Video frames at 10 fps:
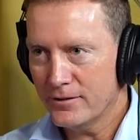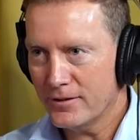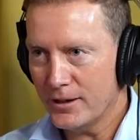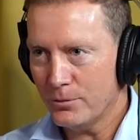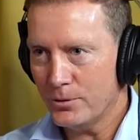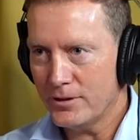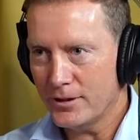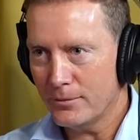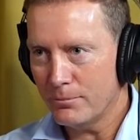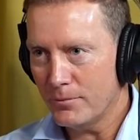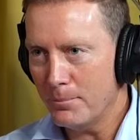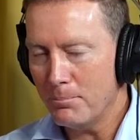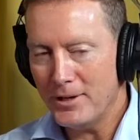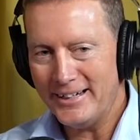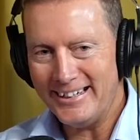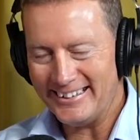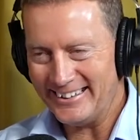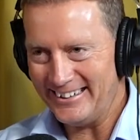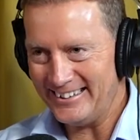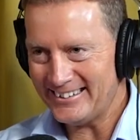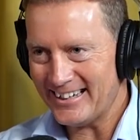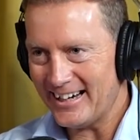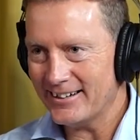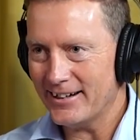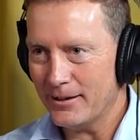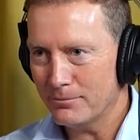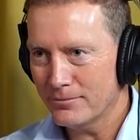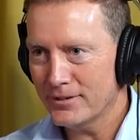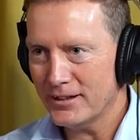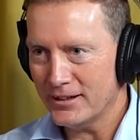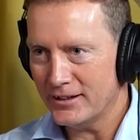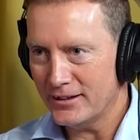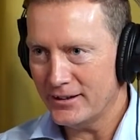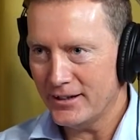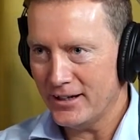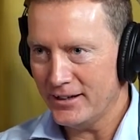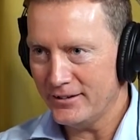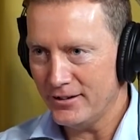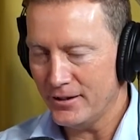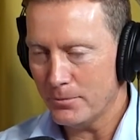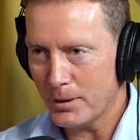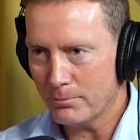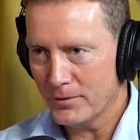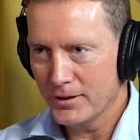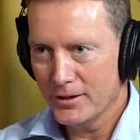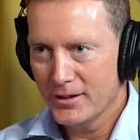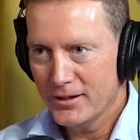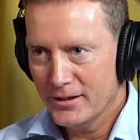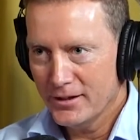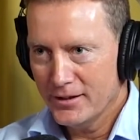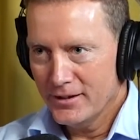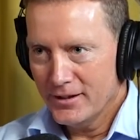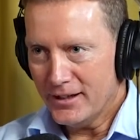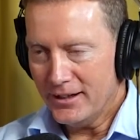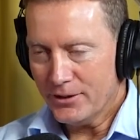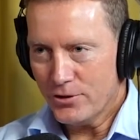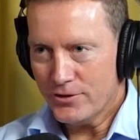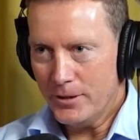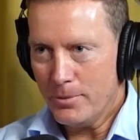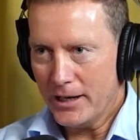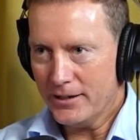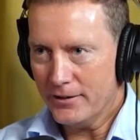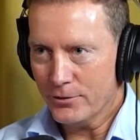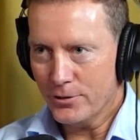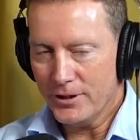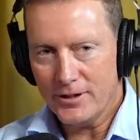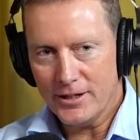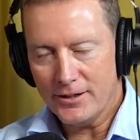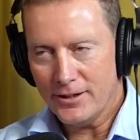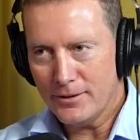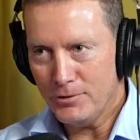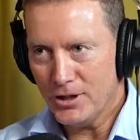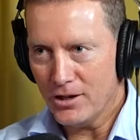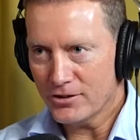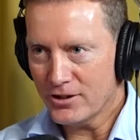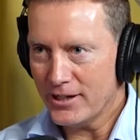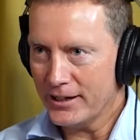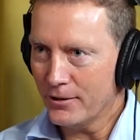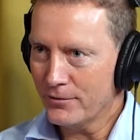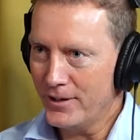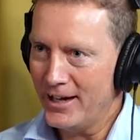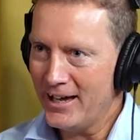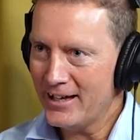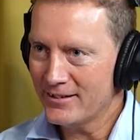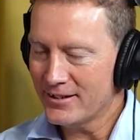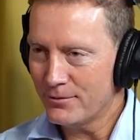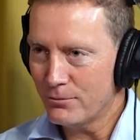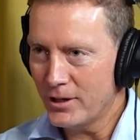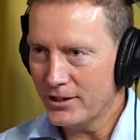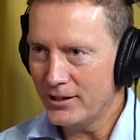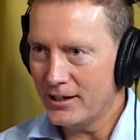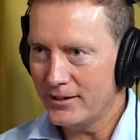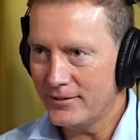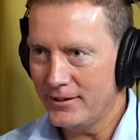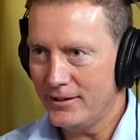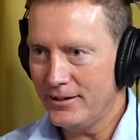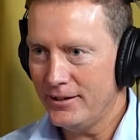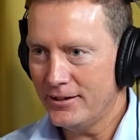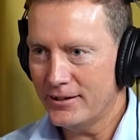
They would immediately start up and, pump electricity back into the grid, and you guys could take it off their hands and regulate the,